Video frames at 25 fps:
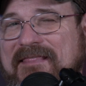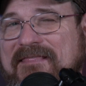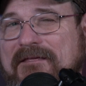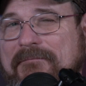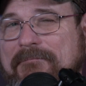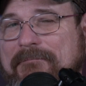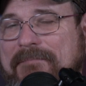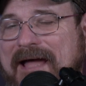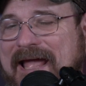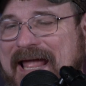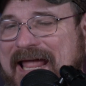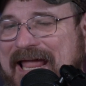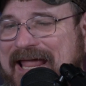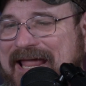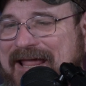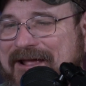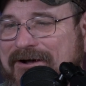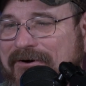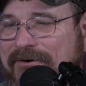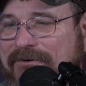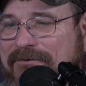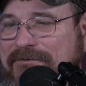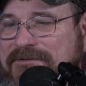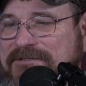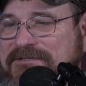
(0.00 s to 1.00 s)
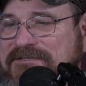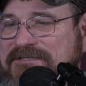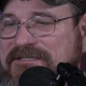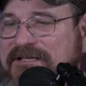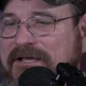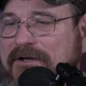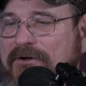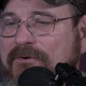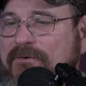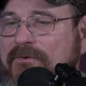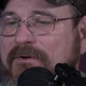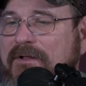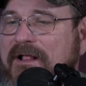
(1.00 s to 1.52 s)
the pound.
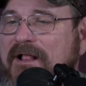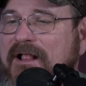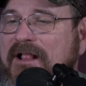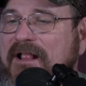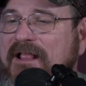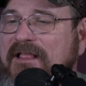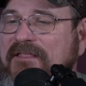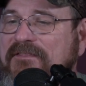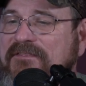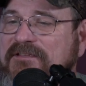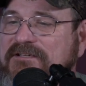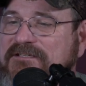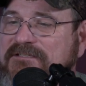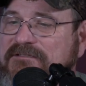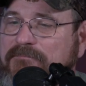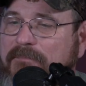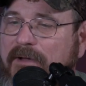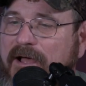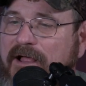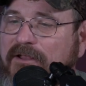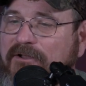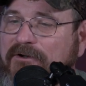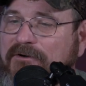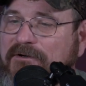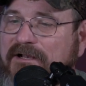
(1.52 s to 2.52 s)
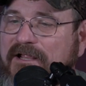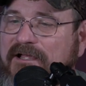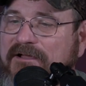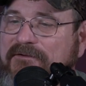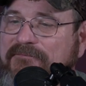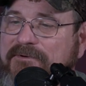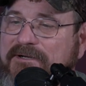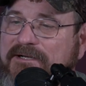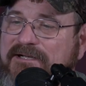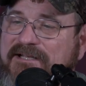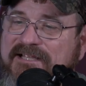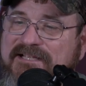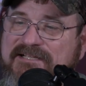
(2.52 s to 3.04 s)
So the smaller
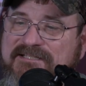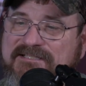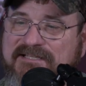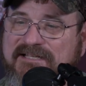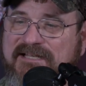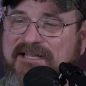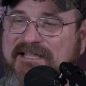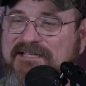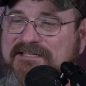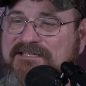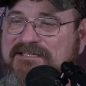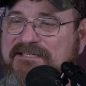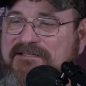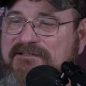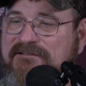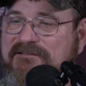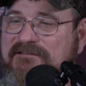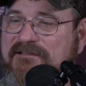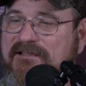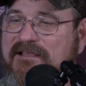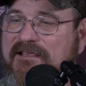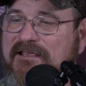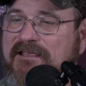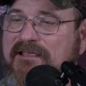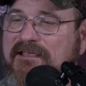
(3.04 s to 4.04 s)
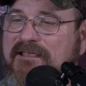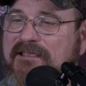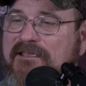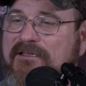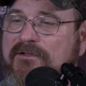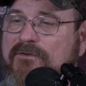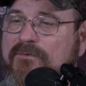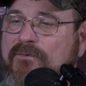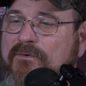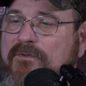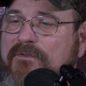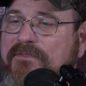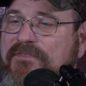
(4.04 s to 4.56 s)
number designations
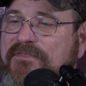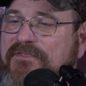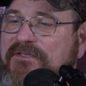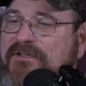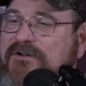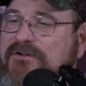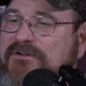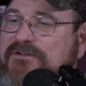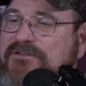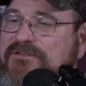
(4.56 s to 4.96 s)
equal thinner